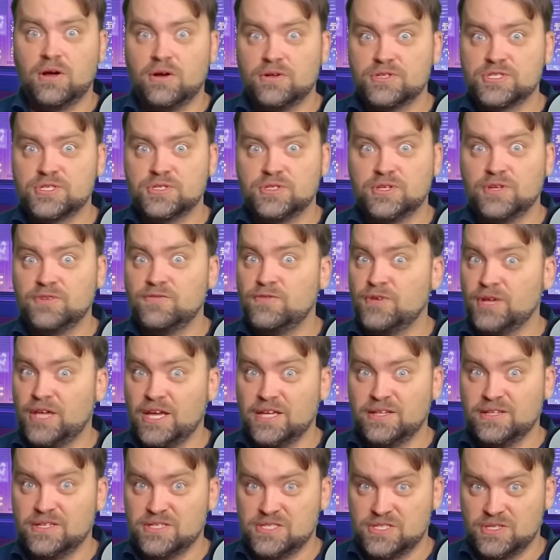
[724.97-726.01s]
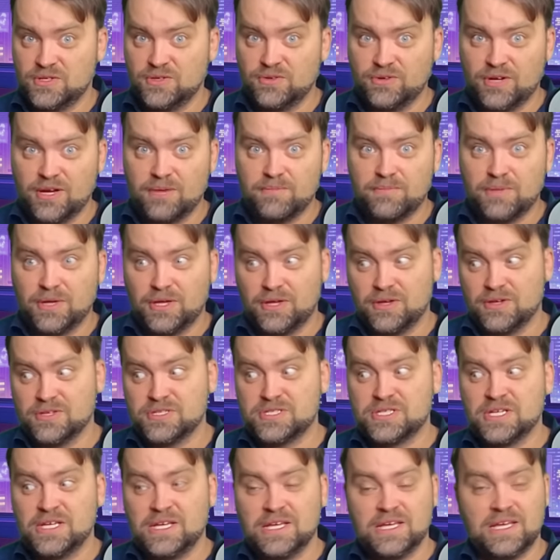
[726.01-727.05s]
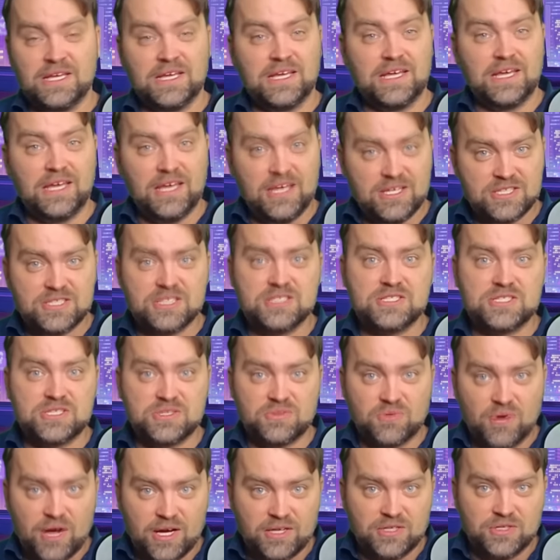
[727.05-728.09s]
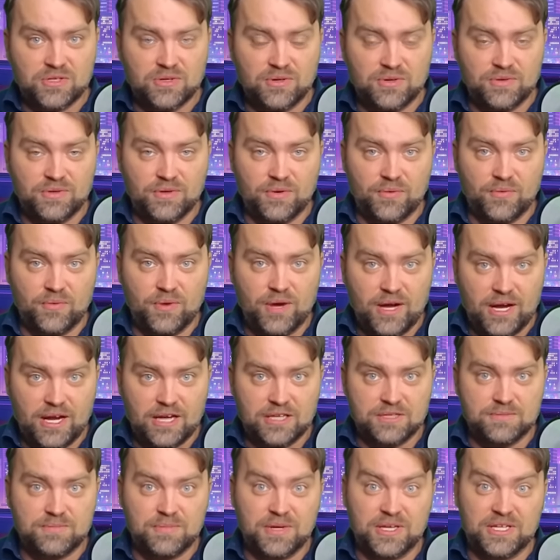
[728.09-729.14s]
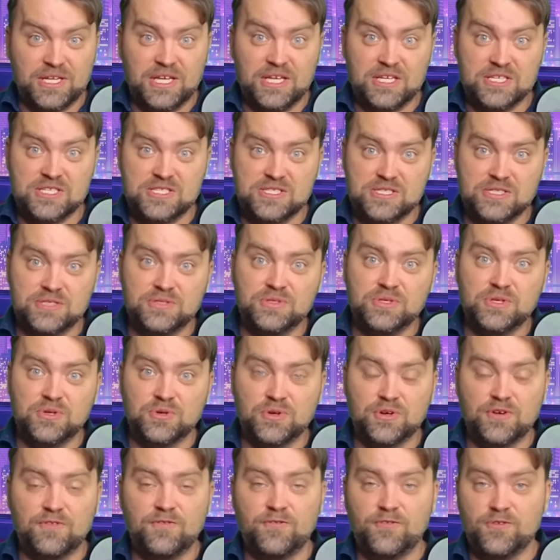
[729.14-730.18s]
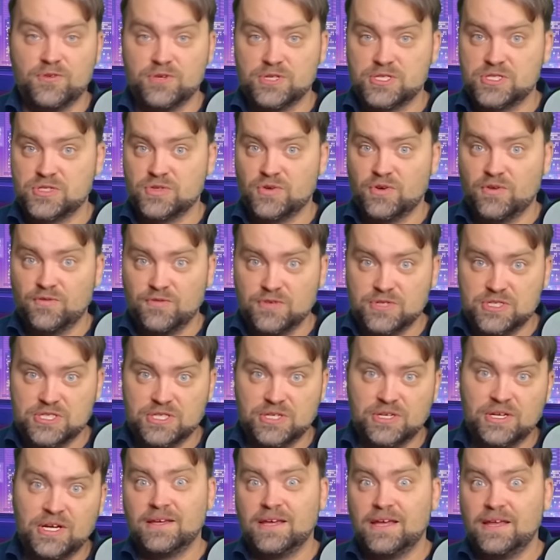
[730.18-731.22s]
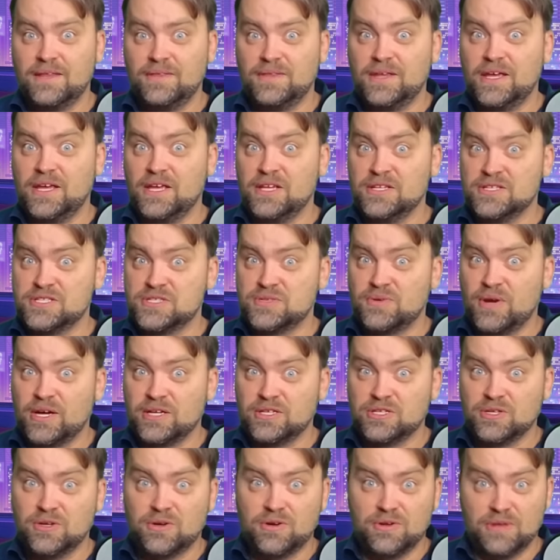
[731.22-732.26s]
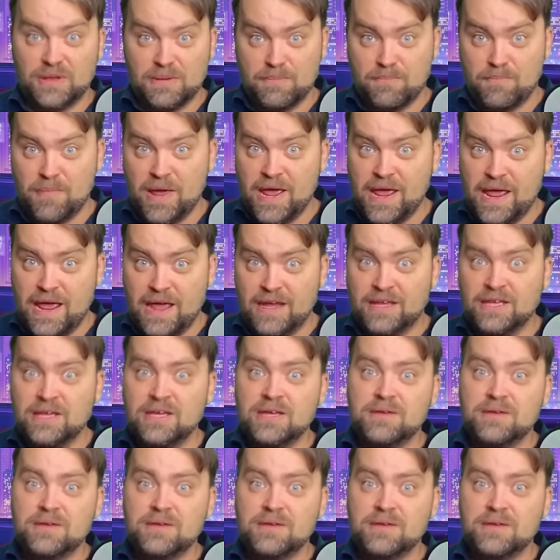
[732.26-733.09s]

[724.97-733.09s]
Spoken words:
Also, don't forget the CRM, because he's instructor on the right, but he's still your first officer, and the instructor on the back